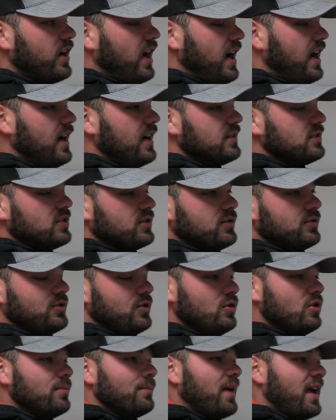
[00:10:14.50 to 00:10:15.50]
guys
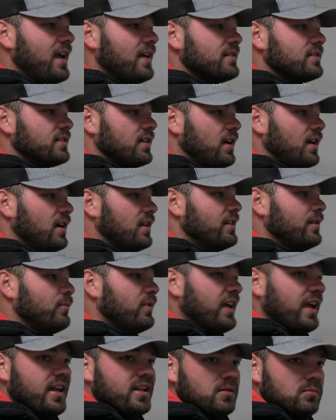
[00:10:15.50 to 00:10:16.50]
to the man side than
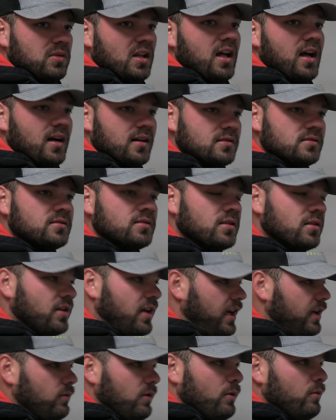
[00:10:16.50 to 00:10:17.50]
we had to block.
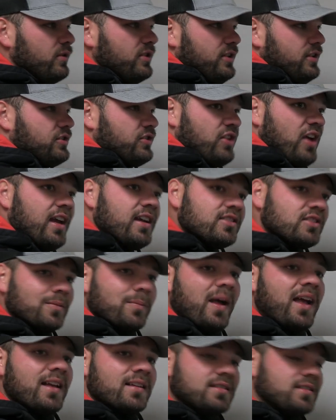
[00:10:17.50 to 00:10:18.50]
Okay, we would just change the
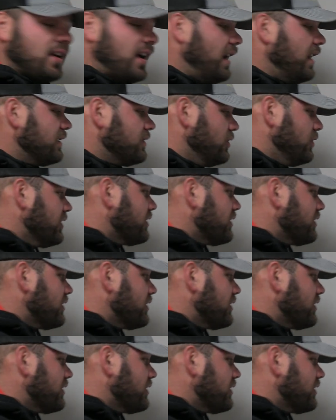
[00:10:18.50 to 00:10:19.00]
man side to